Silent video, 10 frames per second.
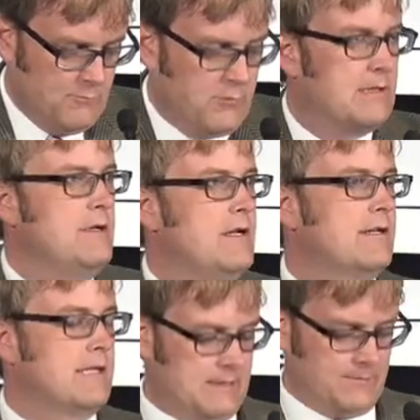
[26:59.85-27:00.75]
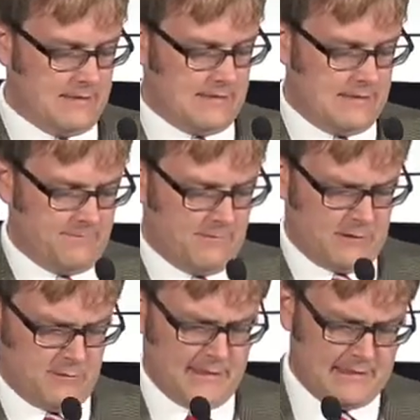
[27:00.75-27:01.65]
Brigham Young expressed his
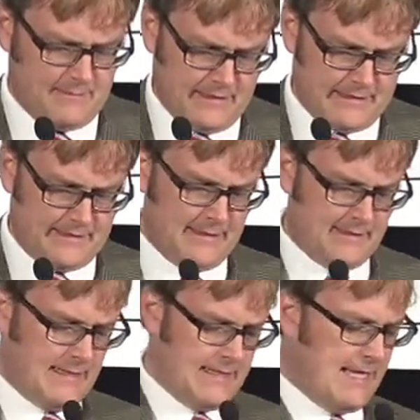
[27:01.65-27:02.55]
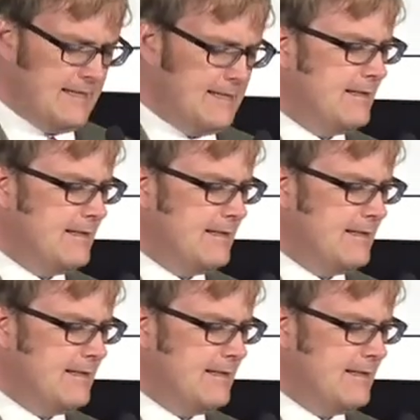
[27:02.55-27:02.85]
frustration by stating that he